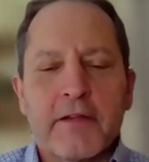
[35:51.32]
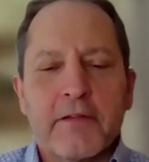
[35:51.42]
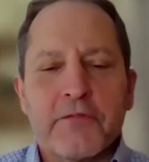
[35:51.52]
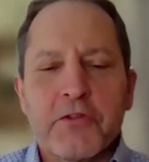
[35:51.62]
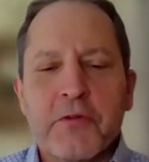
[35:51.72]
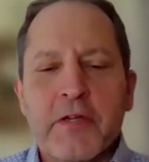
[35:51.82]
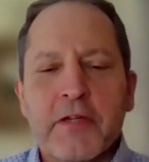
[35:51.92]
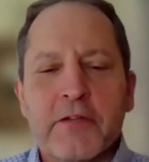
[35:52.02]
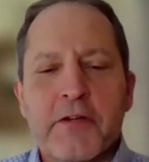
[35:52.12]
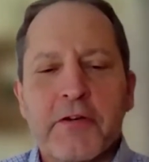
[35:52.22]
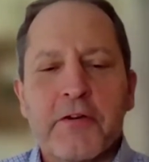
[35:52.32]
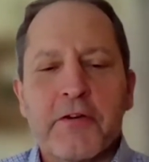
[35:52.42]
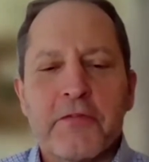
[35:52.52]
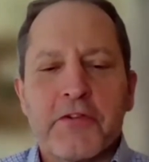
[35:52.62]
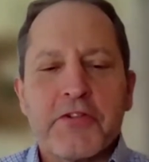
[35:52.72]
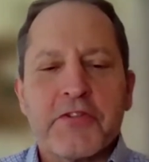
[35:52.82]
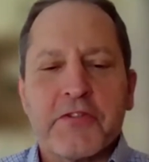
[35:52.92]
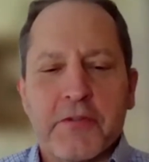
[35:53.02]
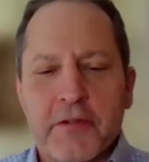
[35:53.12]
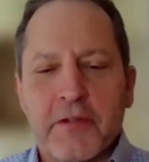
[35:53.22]
view here on Earth versus
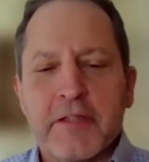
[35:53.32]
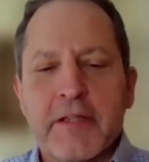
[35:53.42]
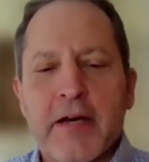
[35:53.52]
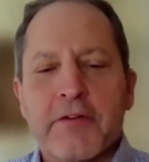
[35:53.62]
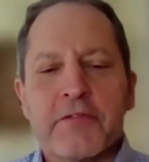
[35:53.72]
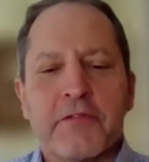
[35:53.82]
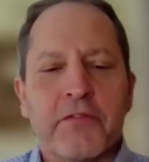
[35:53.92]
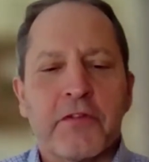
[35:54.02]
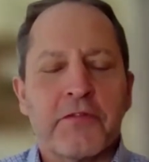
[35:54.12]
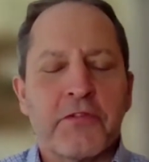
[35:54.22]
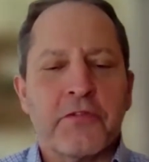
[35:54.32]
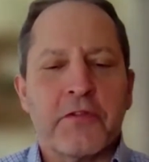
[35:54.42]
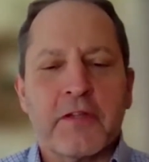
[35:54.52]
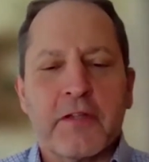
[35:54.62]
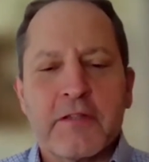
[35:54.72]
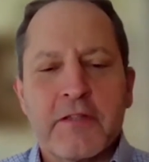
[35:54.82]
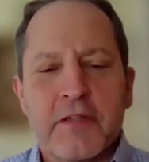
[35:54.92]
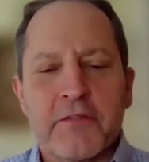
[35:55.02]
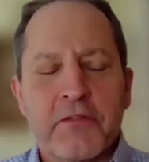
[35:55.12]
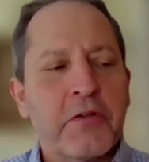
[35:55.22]
the 30,000 foot view, let's say
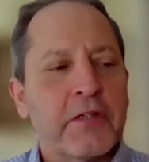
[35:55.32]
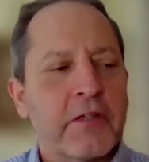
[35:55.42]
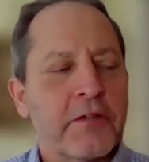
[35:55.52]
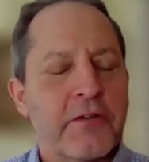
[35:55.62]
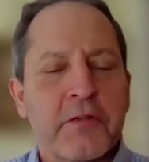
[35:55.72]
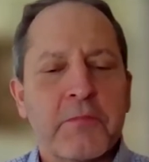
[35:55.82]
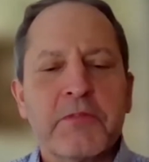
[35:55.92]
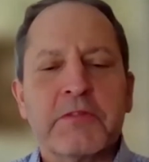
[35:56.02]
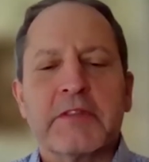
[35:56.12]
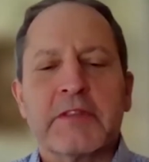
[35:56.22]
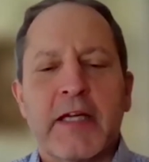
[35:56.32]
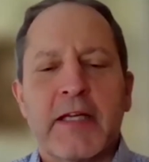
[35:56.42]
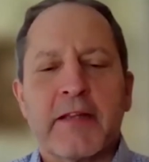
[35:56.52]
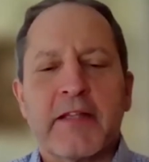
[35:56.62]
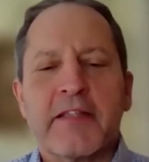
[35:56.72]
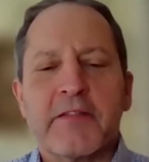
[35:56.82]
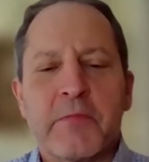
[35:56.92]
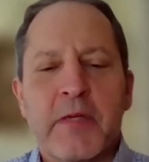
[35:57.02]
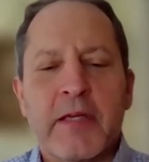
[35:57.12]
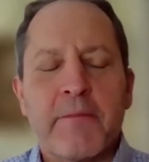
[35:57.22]
the view here on Earth, the most exciting thing to
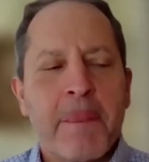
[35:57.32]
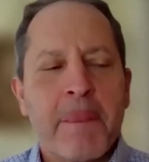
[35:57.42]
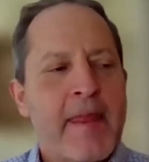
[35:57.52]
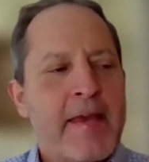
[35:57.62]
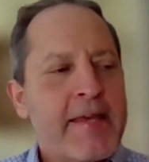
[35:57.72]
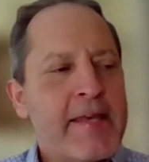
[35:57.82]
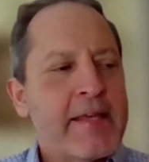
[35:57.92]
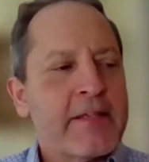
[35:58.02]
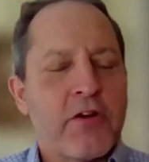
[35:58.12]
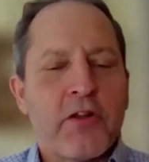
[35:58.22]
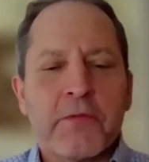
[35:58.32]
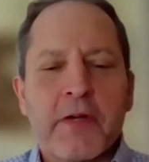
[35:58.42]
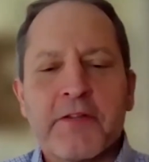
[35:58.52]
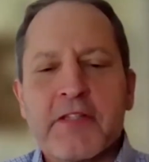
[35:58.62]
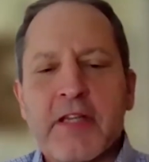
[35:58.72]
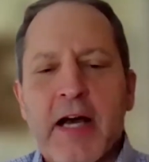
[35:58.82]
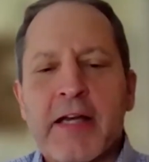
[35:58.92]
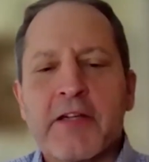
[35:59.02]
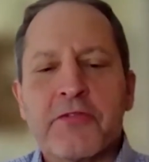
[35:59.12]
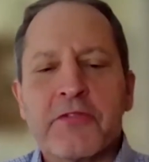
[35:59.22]
me is all around this
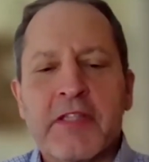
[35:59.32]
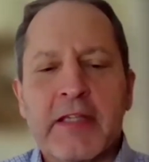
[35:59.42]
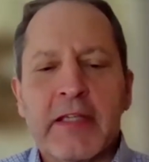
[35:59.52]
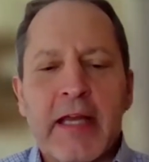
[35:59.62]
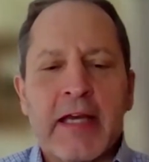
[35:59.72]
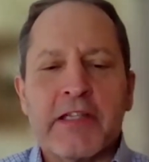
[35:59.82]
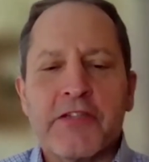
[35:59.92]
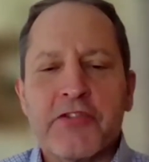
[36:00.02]
IoT and edge